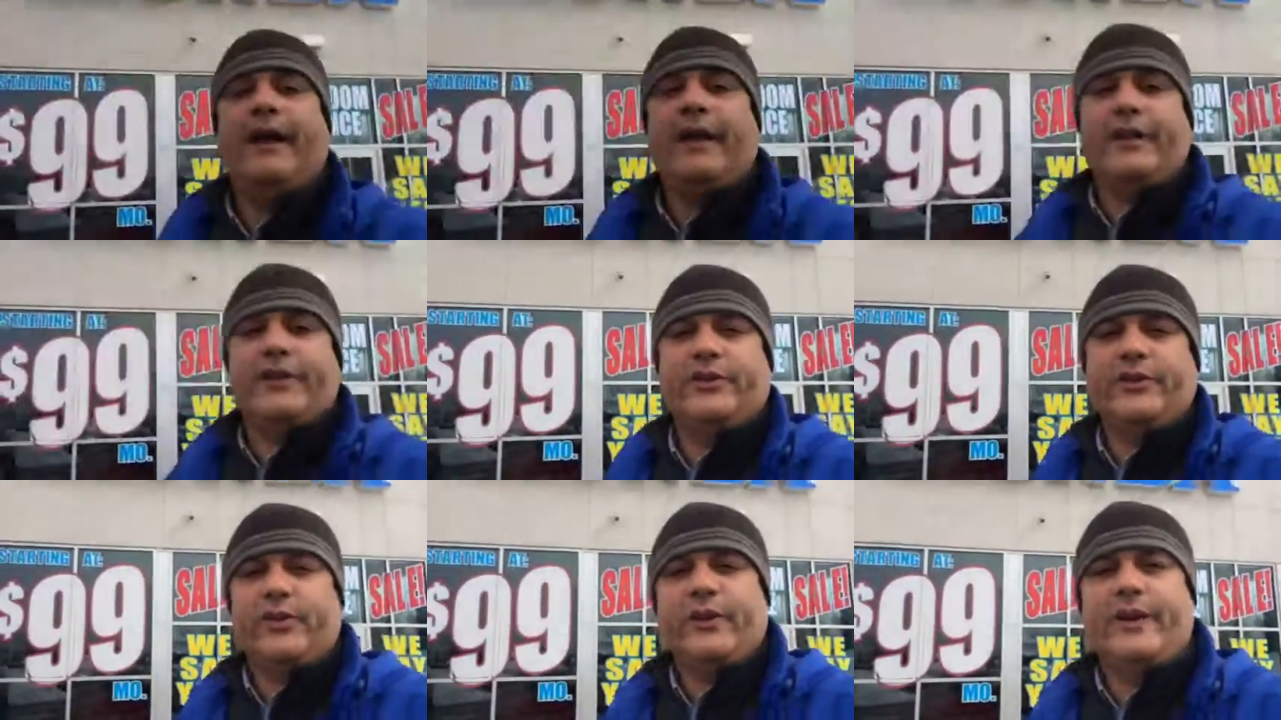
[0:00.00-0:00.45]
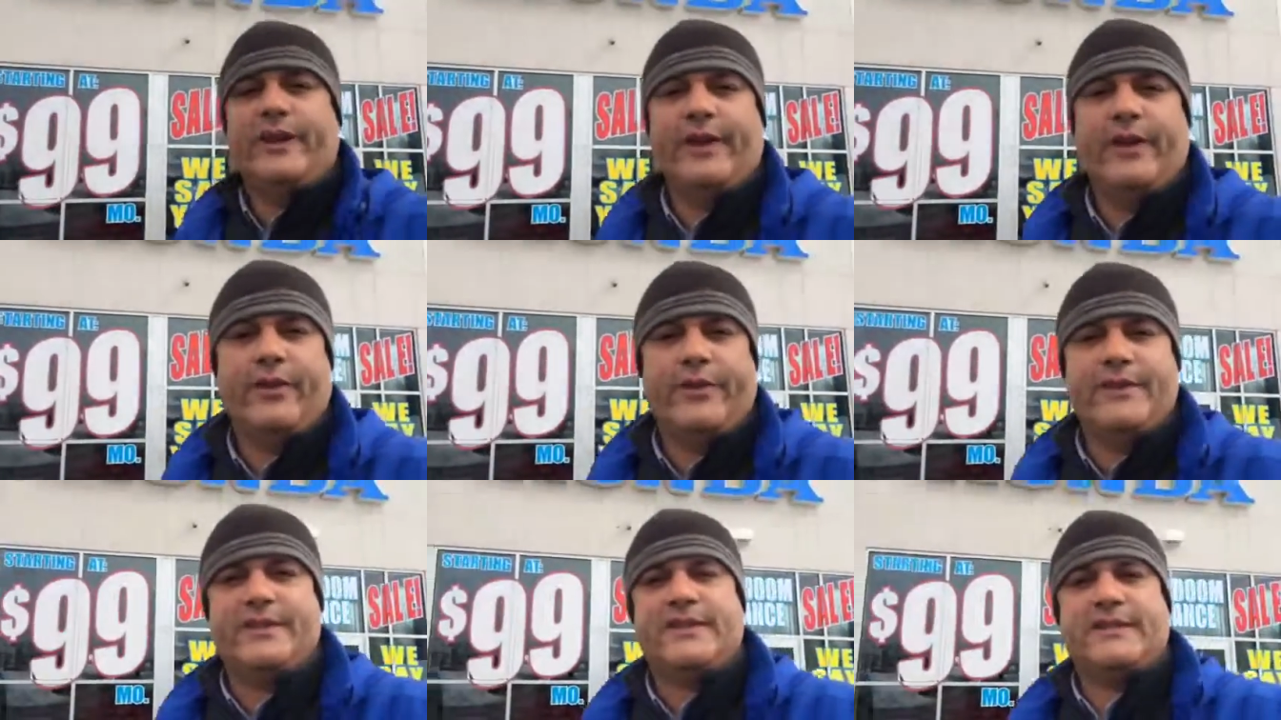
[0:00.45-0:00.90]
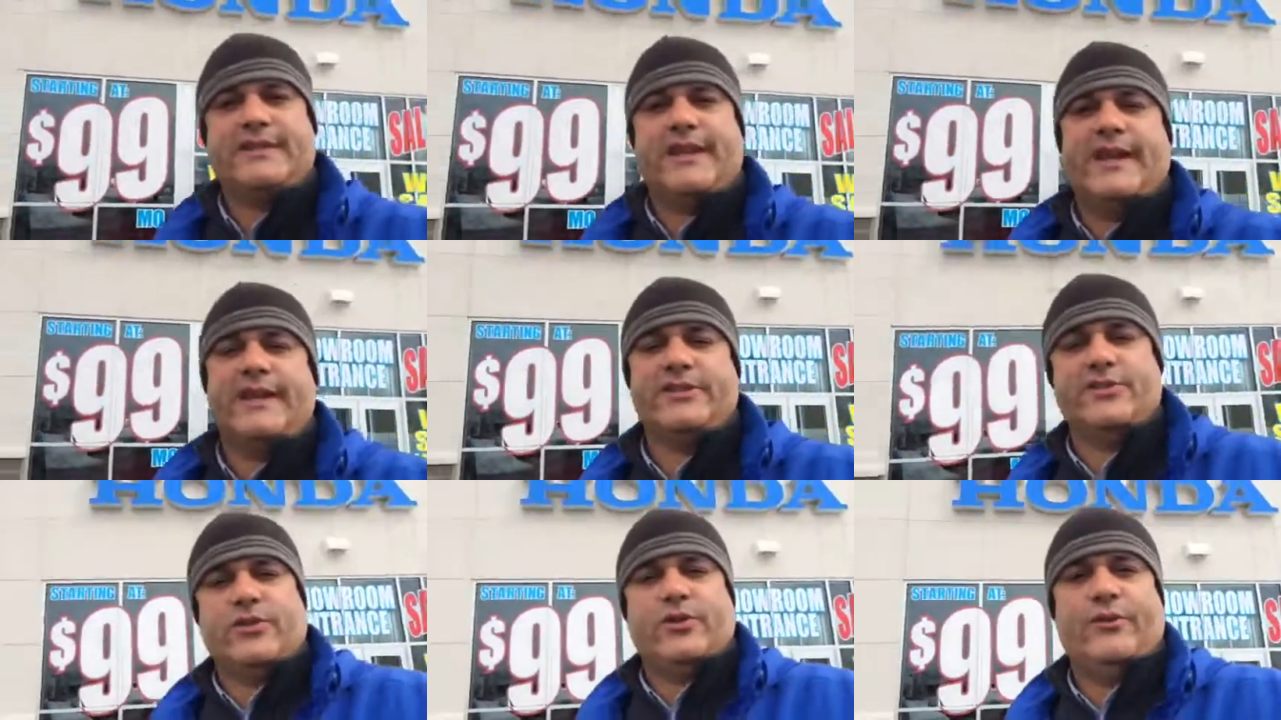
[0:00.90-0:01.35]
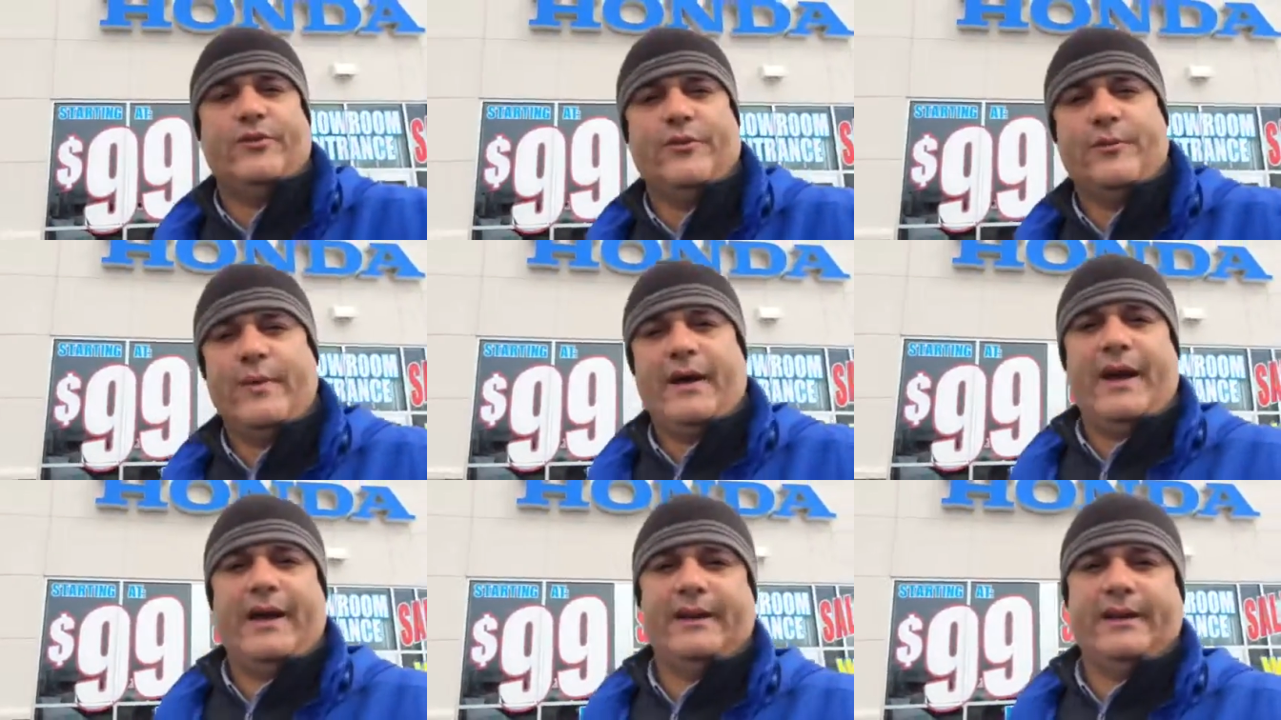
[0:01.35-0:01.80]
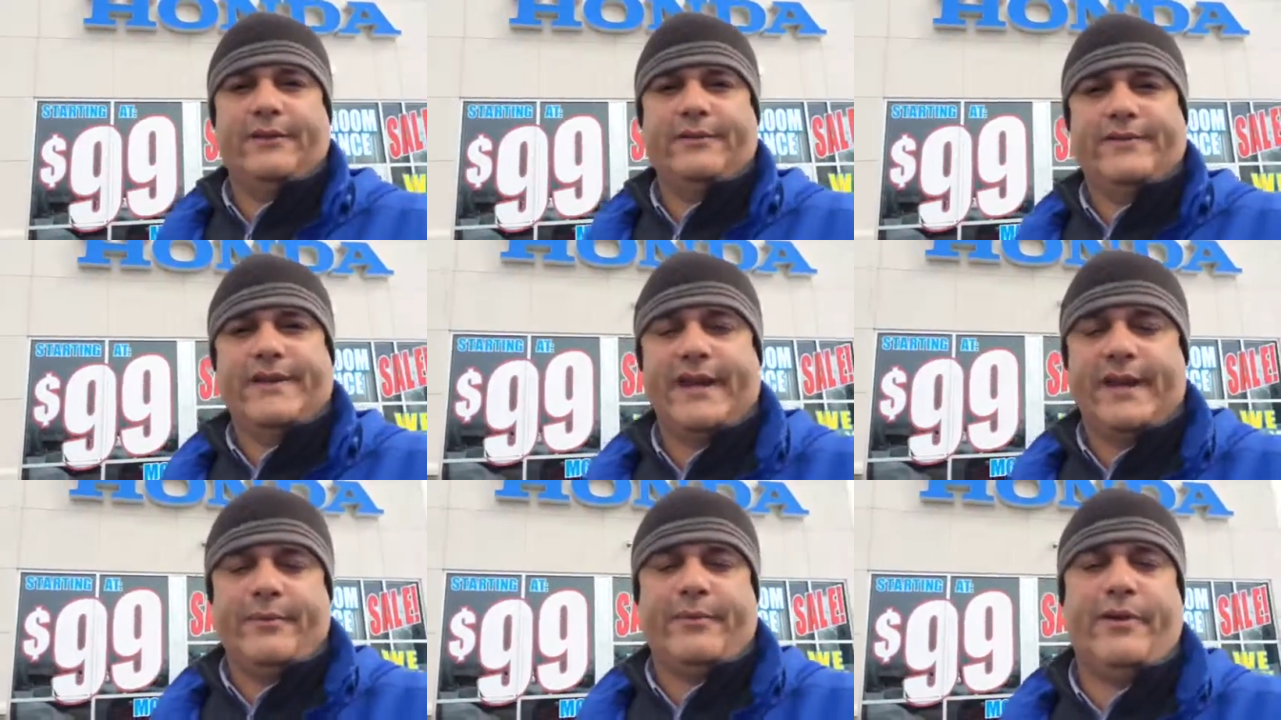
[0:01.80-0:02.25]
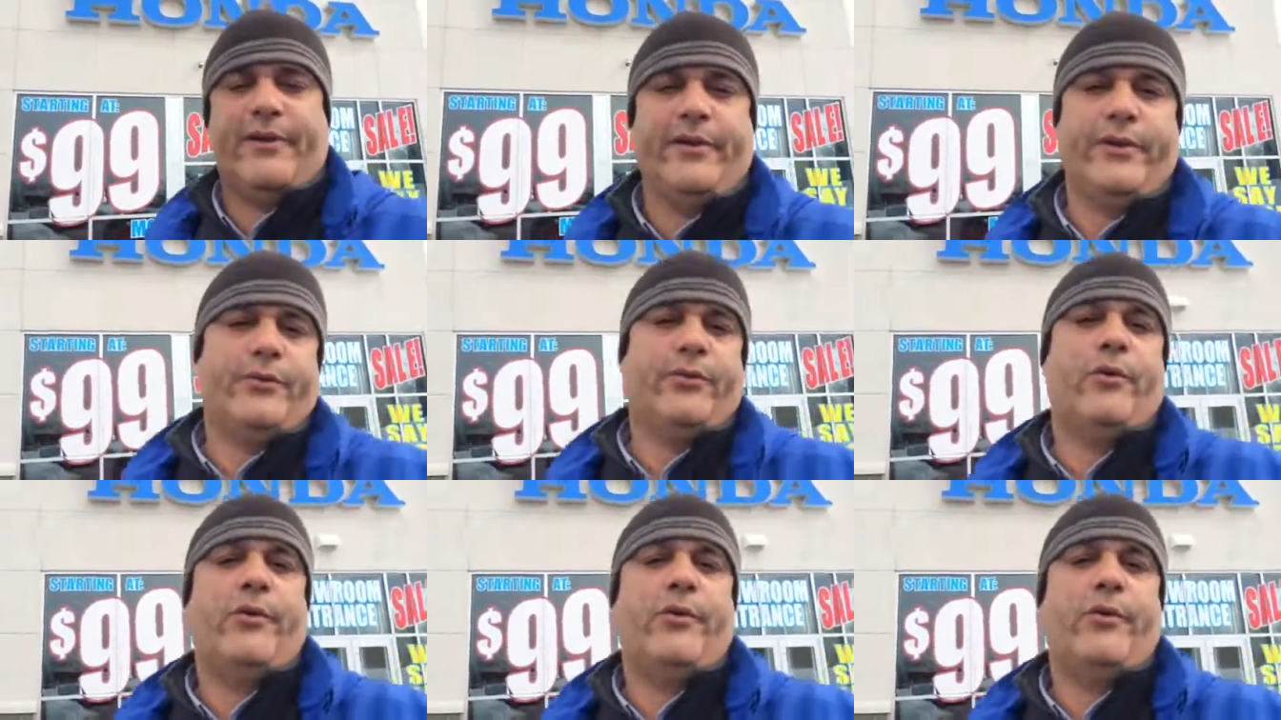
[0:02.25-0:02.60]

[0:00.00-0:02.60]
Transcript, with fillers: How you doing, Neil? This is Angelo from Honda of Danbury.